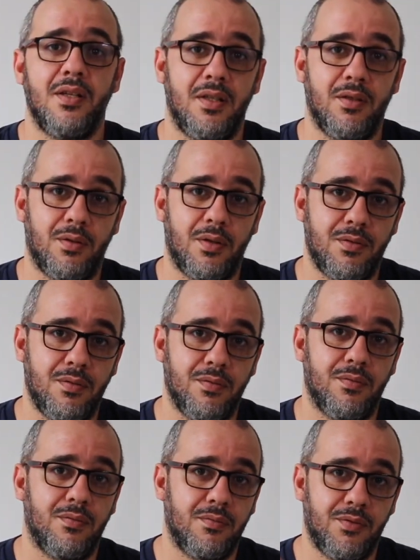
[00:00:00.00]
in order
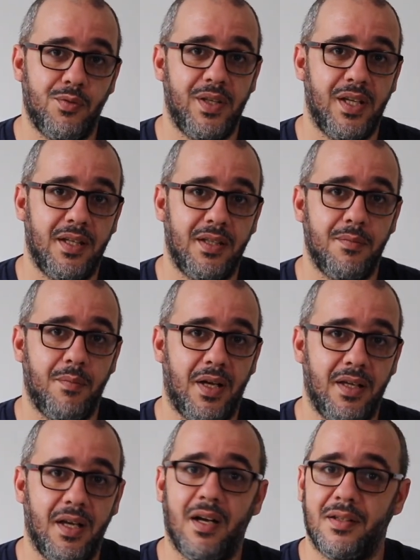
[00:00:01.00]
to create
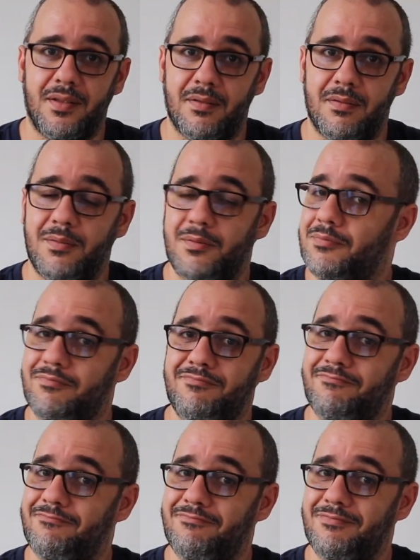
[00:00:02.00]
my article.
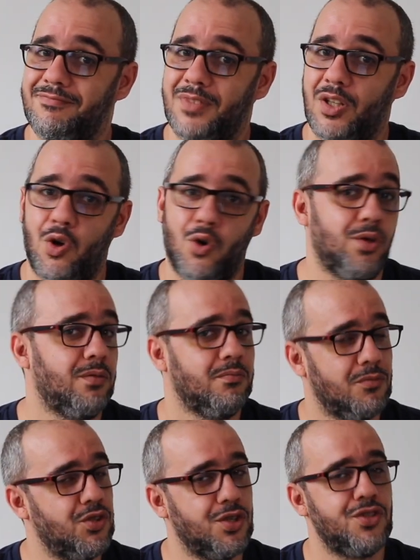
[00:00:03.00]
Or
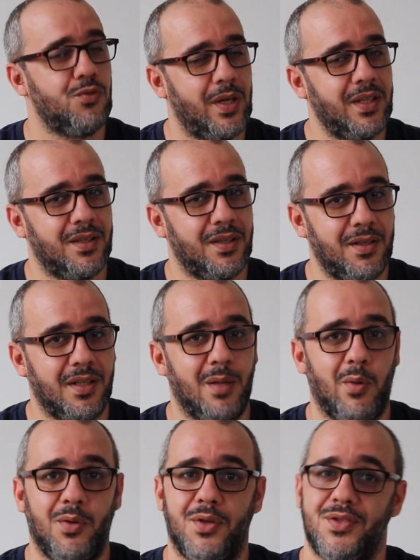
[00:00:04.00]
just write an article
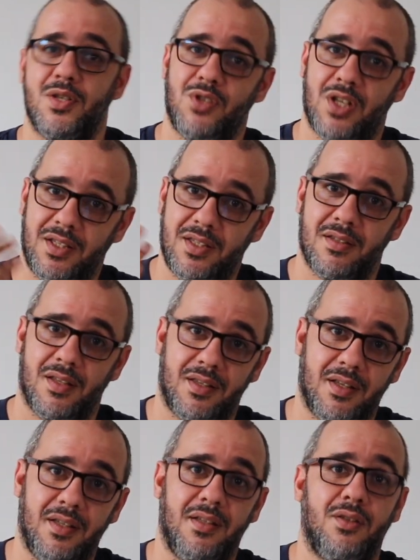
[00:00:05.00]
about the subject that
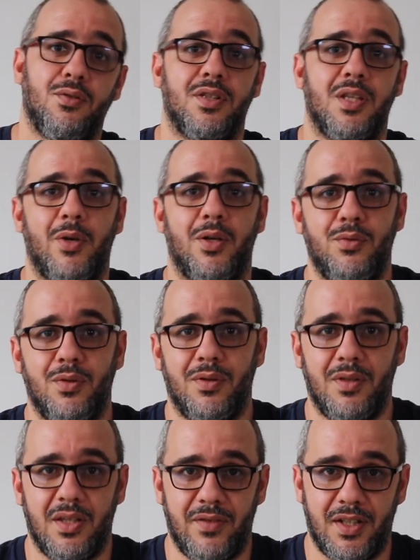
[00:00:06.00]
I talked about
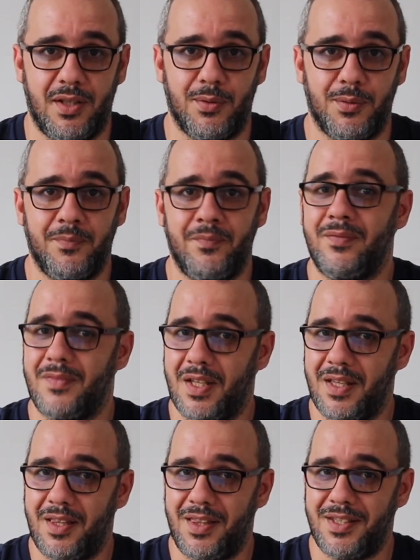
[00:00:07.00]
during the video.
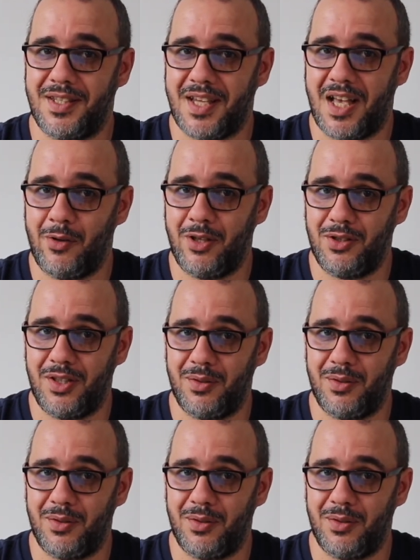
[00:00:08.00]
This is how I do